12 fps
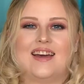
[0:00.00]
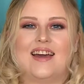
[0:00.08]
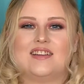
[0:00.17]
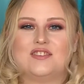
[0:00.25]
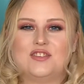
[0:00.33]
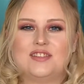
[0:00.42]

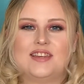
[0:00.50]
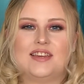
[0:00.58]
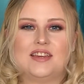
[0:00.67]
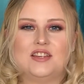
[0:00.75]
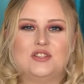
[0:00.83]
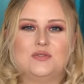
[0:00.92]
And just in
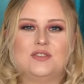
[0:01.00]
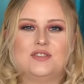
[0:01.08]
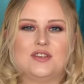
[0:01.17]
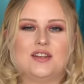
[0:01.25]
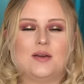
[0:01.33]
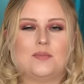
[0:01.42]
case you're
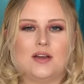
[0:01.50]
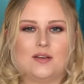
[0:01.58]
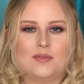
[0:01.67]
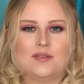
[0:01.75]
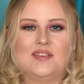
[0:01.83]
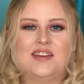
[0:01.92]
wondering about
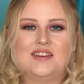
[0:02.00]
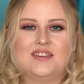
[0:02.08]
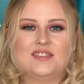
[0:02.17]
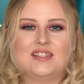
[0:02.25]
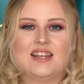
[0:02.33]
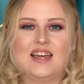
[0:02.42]
my
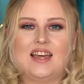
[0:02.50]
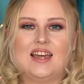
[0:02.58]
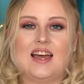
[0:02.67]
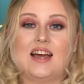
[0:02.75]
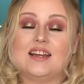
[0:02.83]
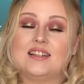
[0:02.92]
makeup today,
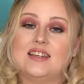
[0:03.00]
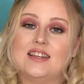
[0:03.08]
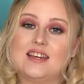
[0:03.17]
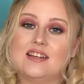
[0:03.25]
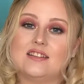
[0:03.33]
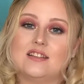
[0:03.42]
I did
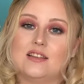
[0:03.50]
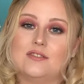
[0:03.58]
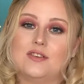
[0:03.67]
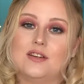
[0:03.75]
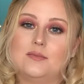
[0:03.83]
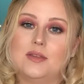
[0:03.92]
actually
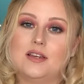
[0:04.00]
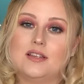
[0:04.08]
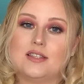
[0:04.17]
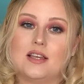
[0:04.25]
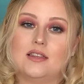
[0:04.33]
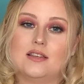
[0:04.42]
film this,
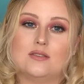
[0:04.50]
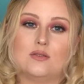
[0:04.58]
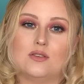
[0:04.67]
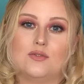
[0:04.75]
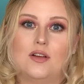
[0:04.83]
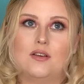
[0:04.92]
and this
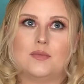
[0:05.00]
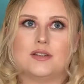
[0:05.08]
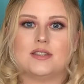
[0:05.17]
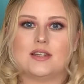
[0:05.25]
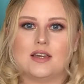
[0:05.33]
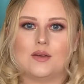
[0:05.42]
was
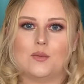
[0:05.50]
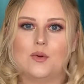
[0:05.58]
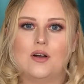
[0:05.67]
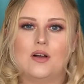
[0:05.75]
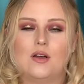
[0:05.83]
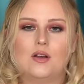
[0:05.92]
Vlogmas Day 1,
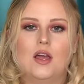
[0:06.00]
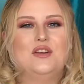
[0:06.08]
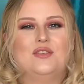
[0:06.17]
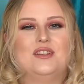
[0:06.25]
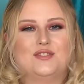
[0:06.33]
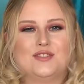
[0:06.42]

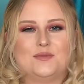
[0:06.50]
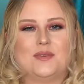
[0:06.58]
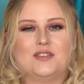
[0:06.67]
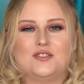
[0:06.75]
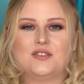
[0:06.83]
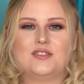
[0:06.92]
which was my
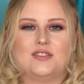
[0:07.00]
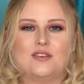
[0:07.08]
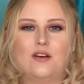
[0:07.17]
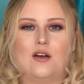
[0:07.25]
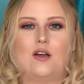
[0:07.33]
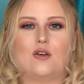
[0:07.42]

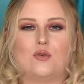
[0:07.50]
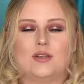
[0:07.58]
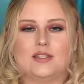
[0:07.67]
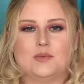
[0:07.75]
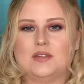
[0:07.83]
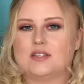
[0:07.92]
drugstore
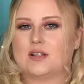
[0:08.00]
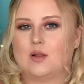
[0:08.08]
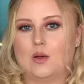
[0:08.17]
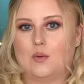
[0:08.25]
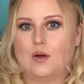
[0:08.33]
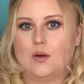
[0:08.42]
Christmas
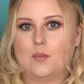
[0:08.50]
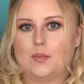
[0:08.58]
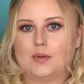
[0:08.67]
glow up.